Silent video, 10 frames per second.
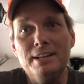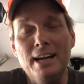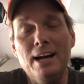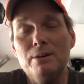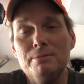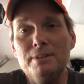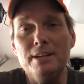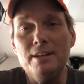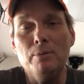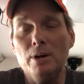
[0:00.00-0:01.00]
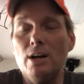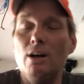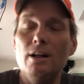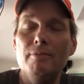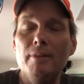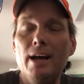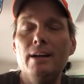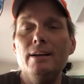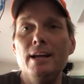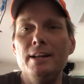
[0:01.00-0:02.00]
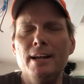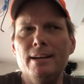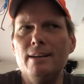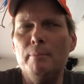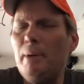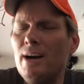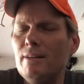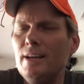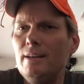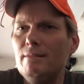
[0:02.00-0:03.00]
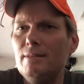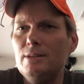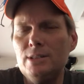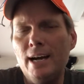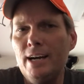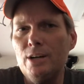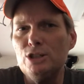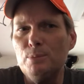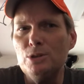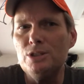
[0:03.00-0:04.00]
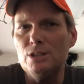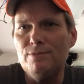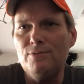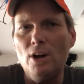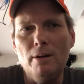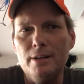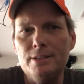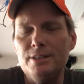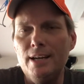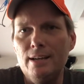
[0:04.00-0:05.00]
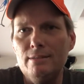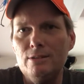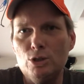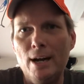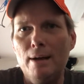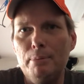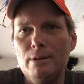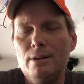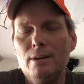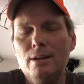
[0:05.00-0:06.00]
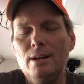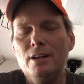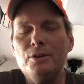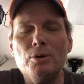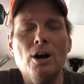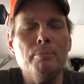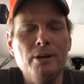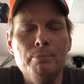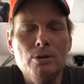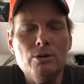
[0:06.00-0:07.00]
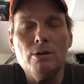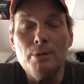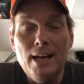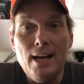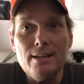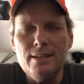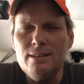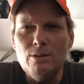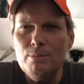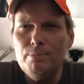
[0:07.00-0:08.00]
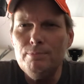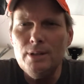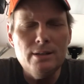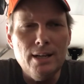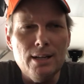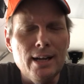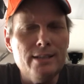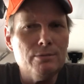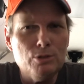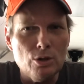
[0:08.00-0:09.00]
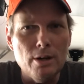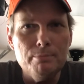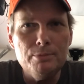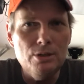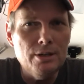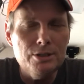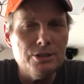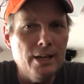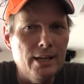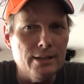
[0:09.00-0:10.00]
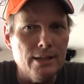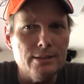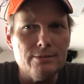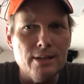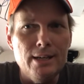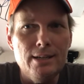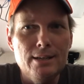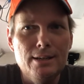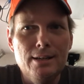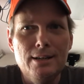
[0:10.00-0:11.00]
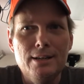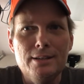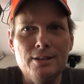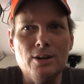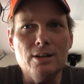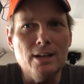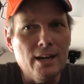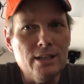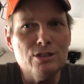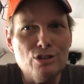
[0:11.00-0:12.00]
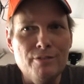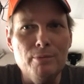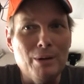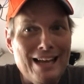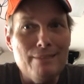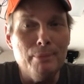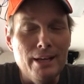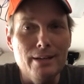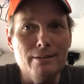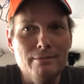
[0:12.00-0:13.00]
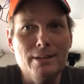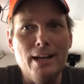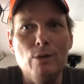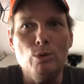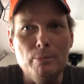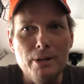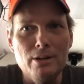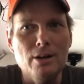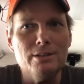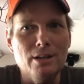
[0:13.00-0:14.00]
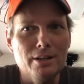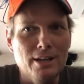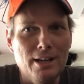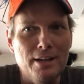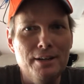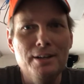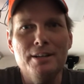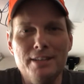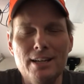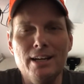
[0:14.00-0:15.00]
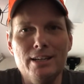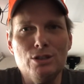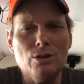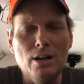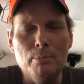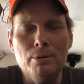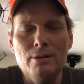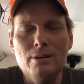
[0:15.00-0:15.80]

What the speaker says: Now they want to call him that, and apparently Tiger is supposed to just fall into that trap. There are people who are black that likes Trump. You understand this, right? There are a lot of conservative black men and women online that like Trump.